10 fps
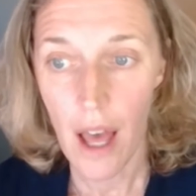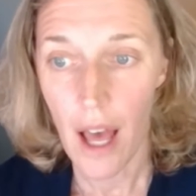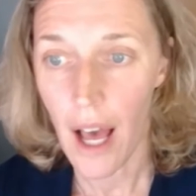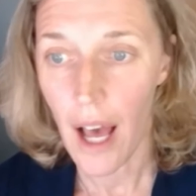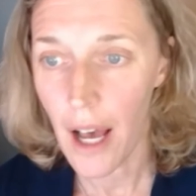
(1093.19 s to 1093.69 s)

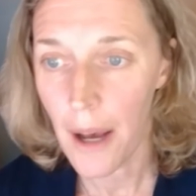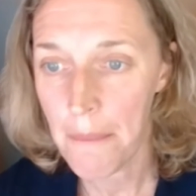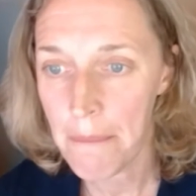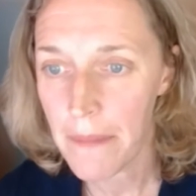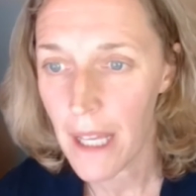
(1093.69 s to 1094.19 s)

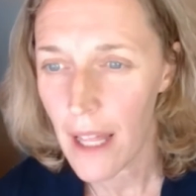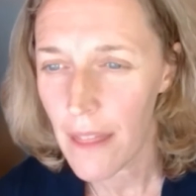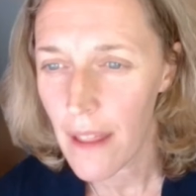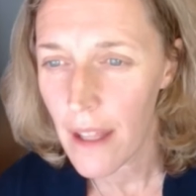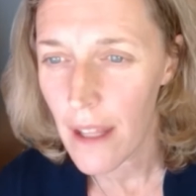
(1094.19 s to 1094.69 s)
And
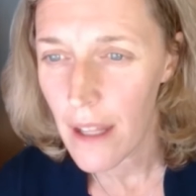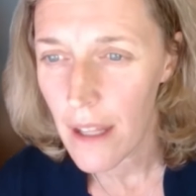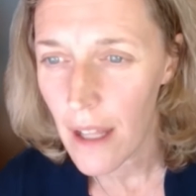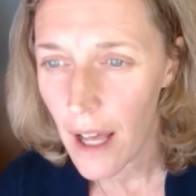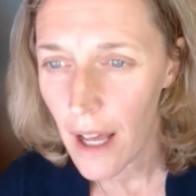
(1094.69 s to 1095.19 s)
the
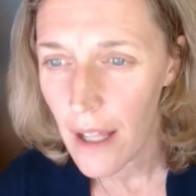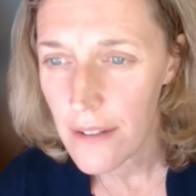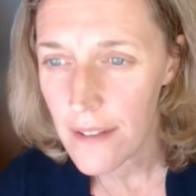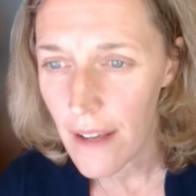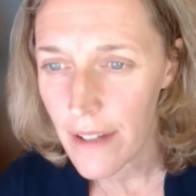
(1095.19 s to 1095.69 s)

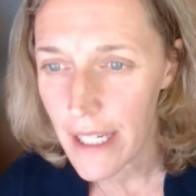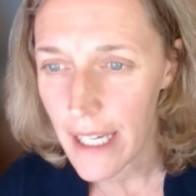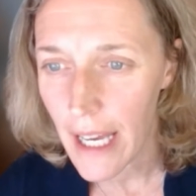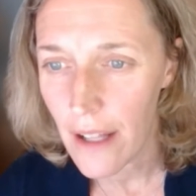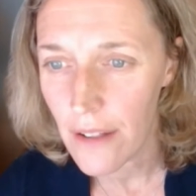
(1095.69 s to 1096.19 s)
saving
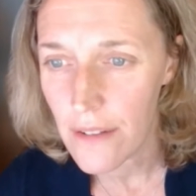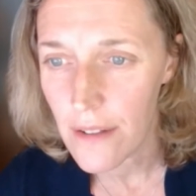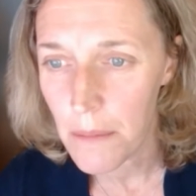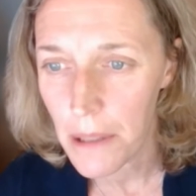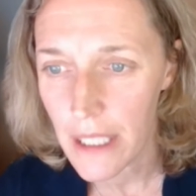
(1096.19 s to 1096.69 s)
accounts
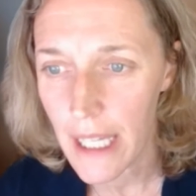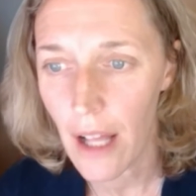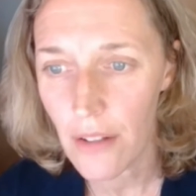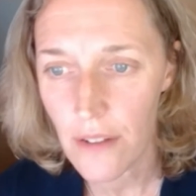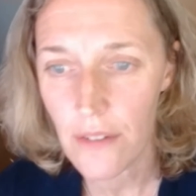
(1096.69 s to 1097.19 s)
and building
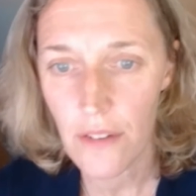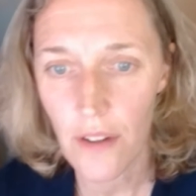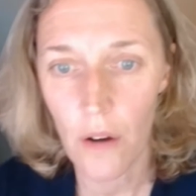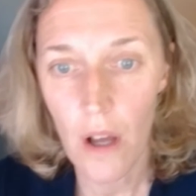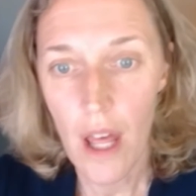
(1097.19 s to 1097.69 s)
houses.
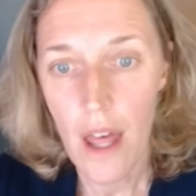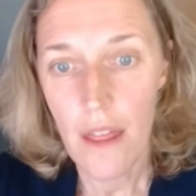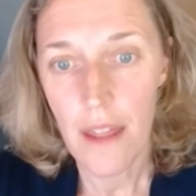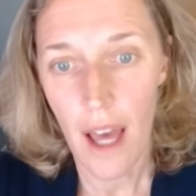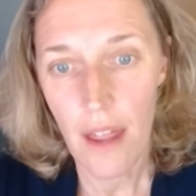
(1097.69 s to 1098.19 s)
So
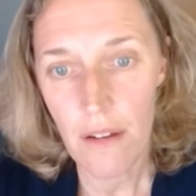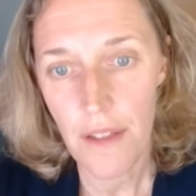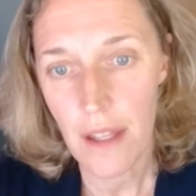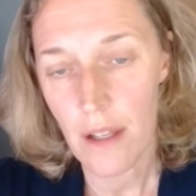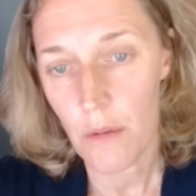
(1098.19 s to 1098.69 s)
the other
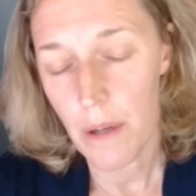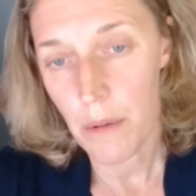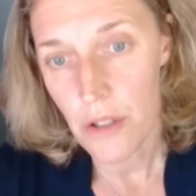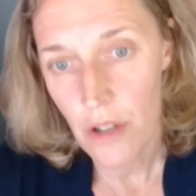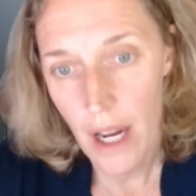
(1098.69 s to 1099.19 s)
thing that we
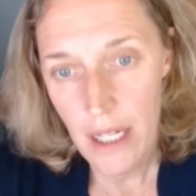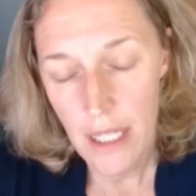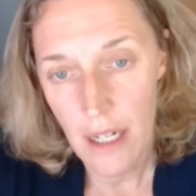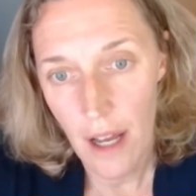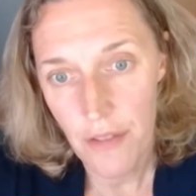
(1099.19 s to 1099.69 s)
were trying to
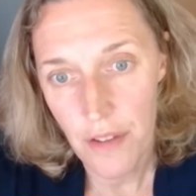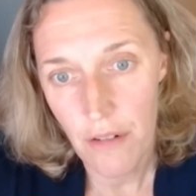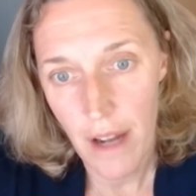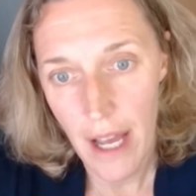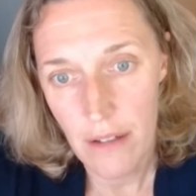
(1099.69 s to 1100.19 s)
get off the
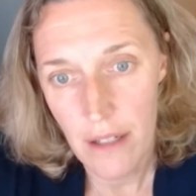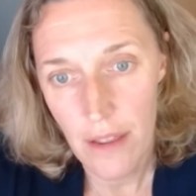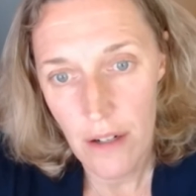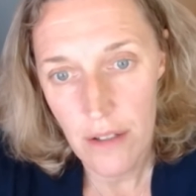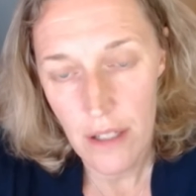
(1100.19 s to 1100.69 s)
ground,
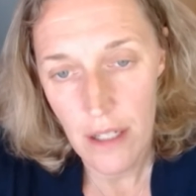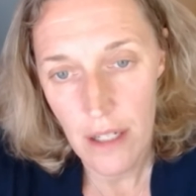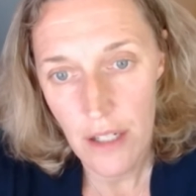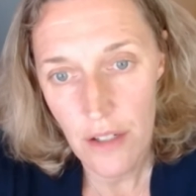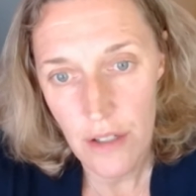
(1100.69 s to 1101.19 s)
and there's an
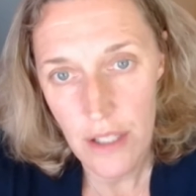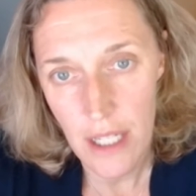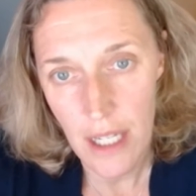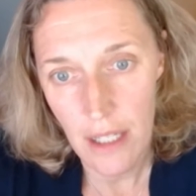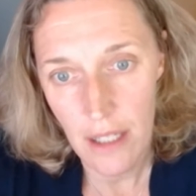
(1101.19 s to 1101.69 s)

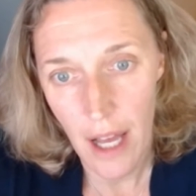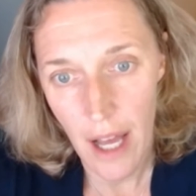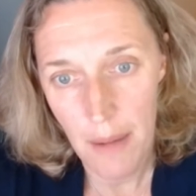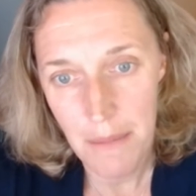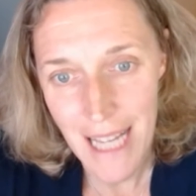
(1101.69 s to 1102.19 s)
interesting
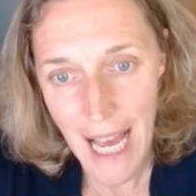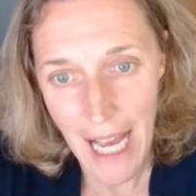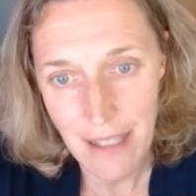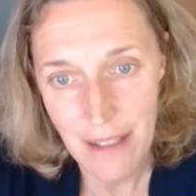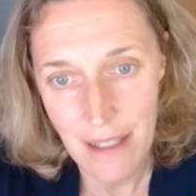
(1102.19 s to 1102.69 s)

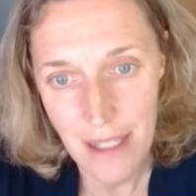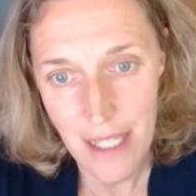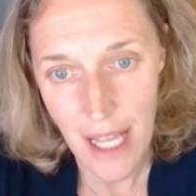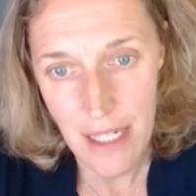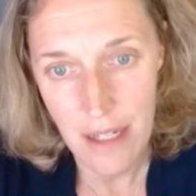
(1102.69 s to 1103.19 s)
tax
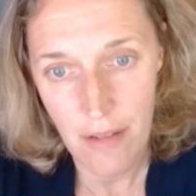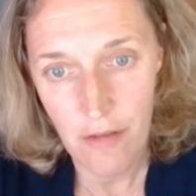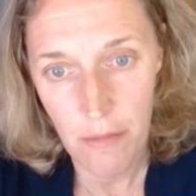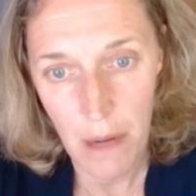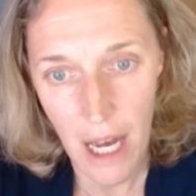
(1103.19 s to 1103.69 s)

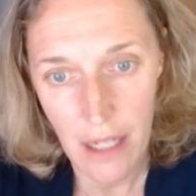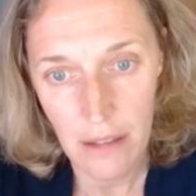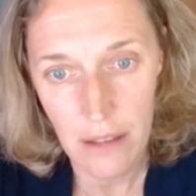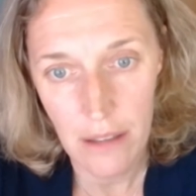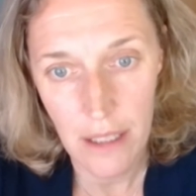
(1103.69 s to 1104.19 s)
incentive
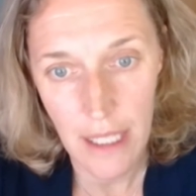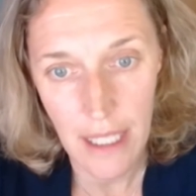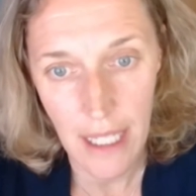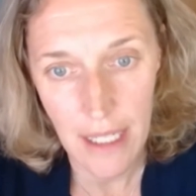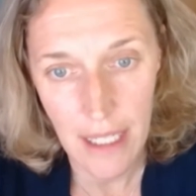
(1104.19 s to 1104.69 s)
model
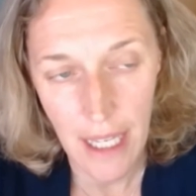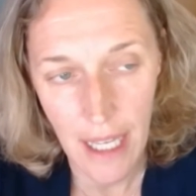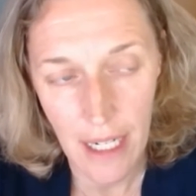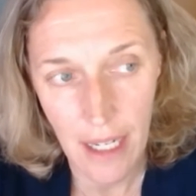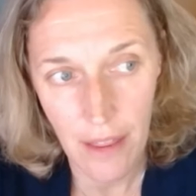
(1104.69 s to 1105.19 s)
in
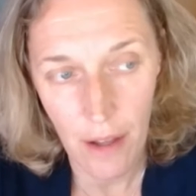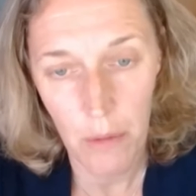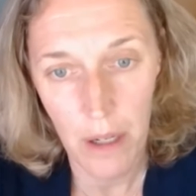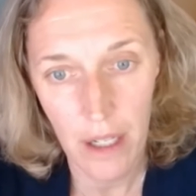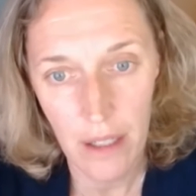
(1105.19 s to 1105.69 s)
Indiana that
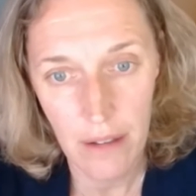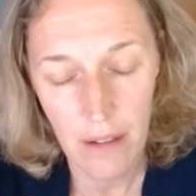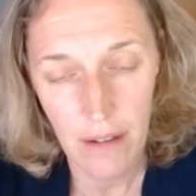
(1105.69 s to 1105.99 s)
we